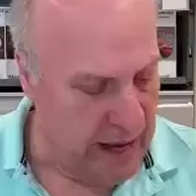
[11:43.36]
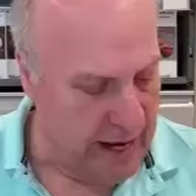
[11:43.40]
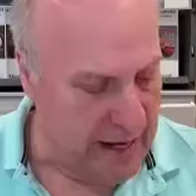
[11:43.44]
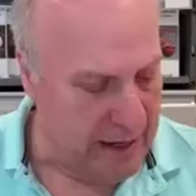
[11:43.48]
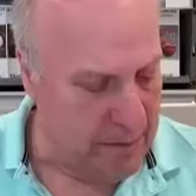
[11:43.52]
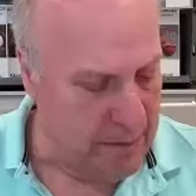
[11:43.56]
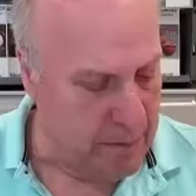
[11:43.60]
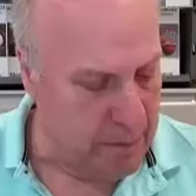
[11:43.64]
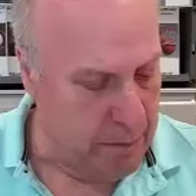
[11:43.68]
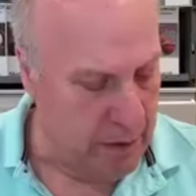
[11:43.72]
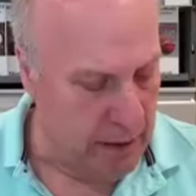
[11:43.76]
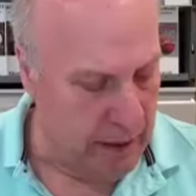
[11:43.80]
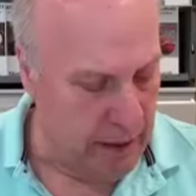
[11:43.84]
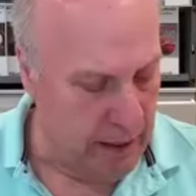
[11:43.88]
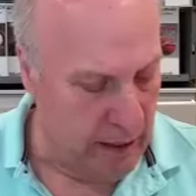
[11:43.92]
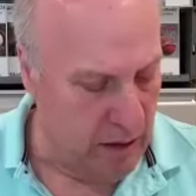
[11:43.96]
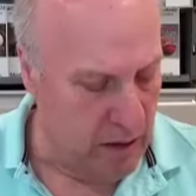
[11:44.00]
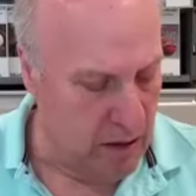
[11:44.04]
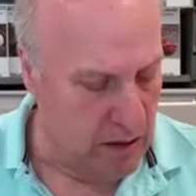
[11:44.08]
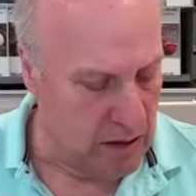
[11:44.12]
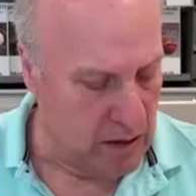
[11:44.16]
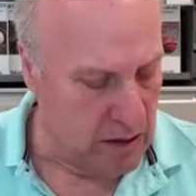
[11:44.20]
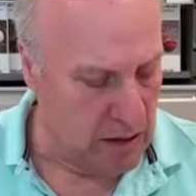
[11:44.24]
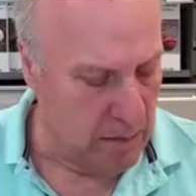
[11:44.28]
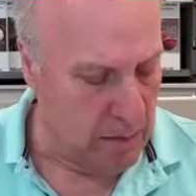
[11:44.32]
had to be
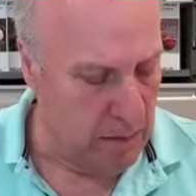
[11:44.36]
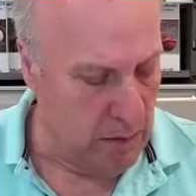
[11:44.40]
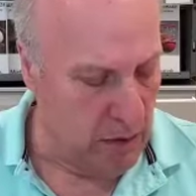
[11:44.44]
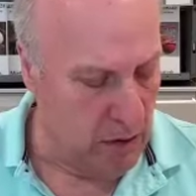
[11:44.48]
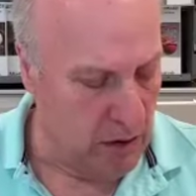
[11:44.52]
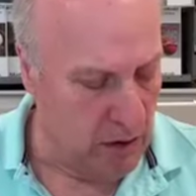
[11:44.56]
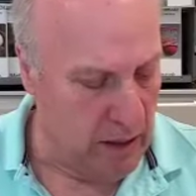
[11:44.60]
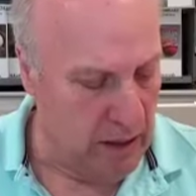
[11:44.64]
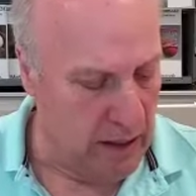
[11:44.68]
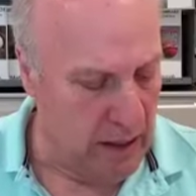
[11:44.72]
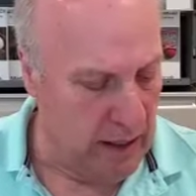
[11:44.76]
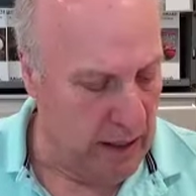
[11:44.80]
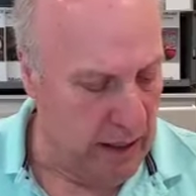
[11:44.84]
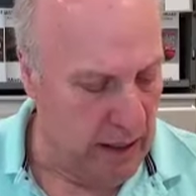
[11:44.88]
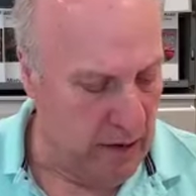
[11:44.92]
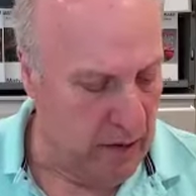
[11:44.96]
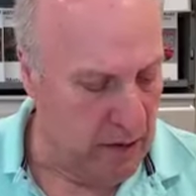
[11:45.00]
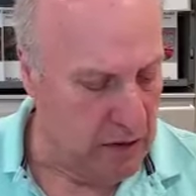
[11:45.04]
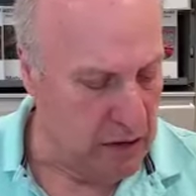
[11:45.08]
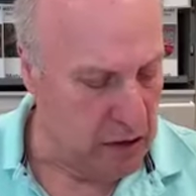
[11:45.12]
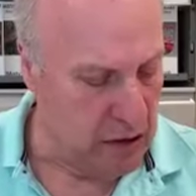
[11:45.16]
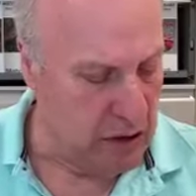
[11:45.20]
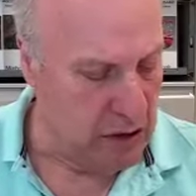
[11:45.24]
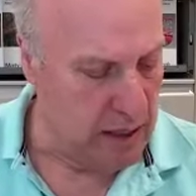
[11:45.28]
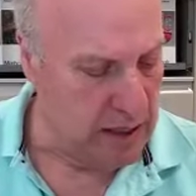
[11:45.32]
because I'm looking here.
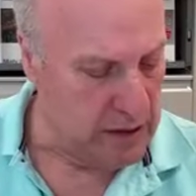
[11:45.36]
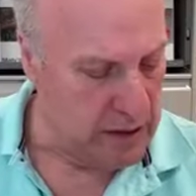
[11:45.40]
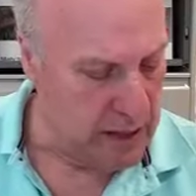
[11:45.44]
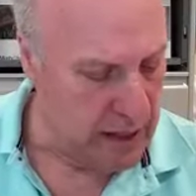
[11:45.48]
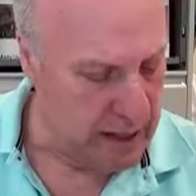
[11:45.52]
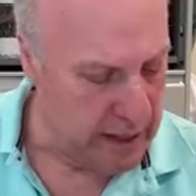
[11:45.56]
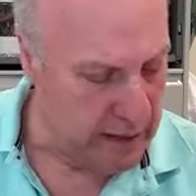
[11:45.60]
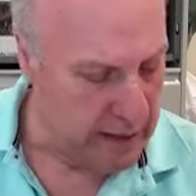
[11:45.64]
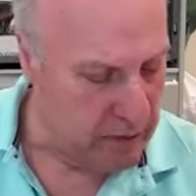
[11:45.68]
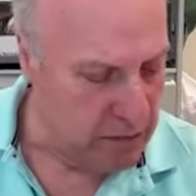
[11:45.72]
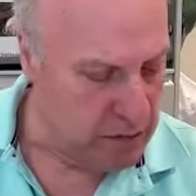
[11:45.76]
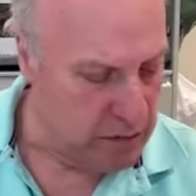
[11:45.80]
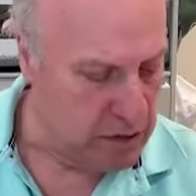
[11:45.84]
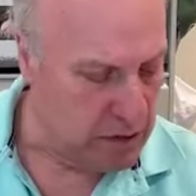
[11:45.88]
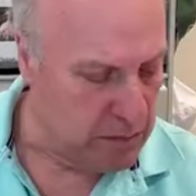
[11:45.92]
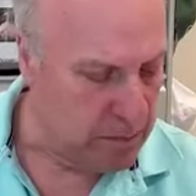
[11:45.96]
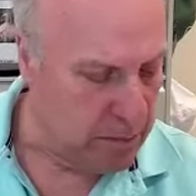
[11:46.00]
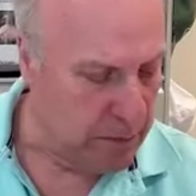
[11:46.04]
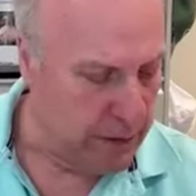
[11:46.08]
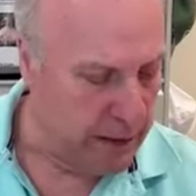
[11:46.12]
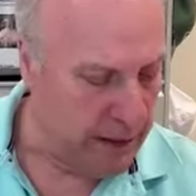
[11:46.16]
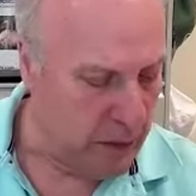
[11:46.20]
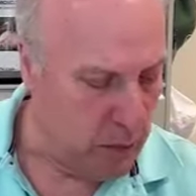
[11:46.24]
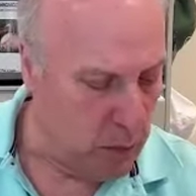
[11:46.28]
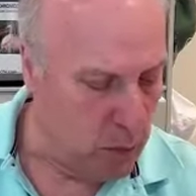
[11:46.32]
It says that he was
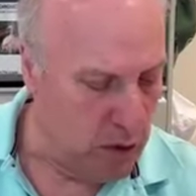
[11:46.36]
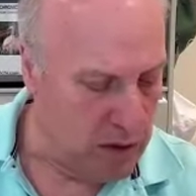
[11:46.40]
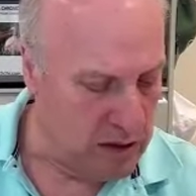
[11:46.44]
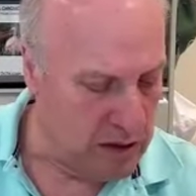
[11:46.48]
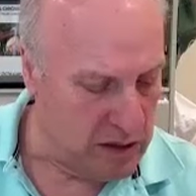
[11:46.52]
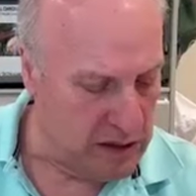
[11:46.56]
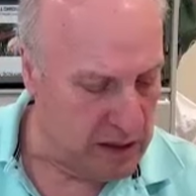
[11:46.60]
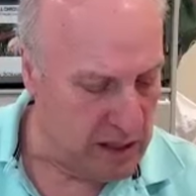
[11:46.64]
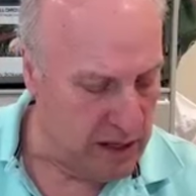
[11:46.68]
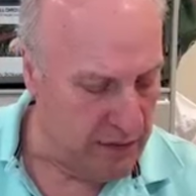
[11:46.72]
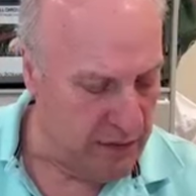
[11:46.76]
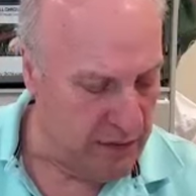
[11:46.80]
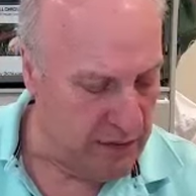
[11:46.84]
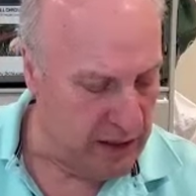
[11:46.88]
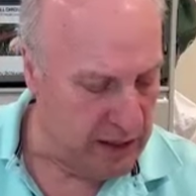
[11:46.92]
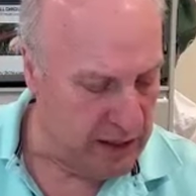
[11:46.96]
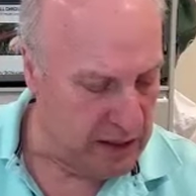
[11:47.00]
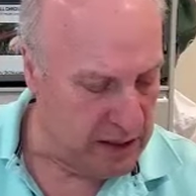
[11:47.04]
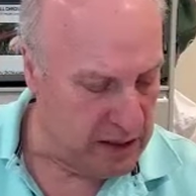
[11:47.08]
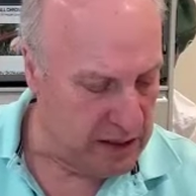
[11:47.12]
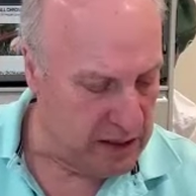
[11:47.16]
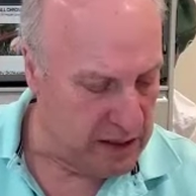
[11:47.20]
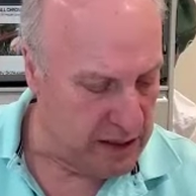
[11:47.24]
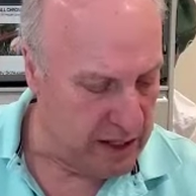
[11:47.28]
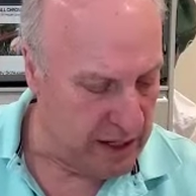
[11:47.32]
picked
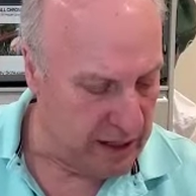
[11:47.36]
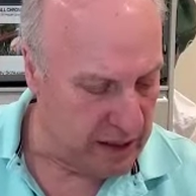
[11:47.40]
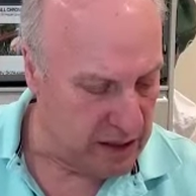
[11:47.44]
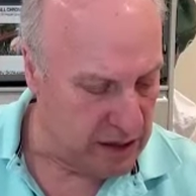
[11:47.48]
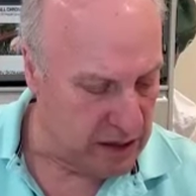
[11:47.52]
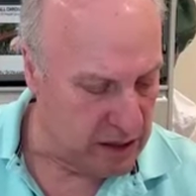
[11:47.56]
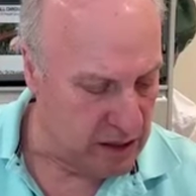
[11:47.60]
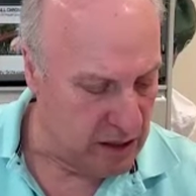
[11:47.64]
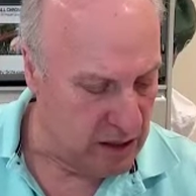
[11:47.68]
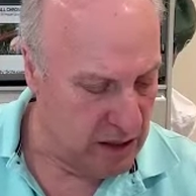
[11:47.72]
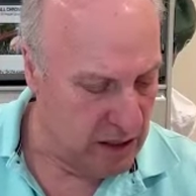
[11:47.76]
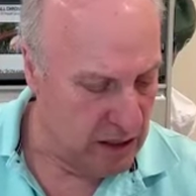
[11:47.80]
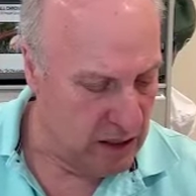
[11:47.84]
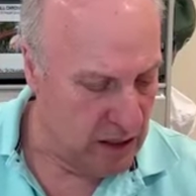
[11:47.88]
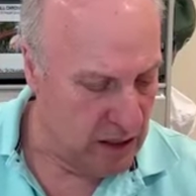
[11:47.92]
176.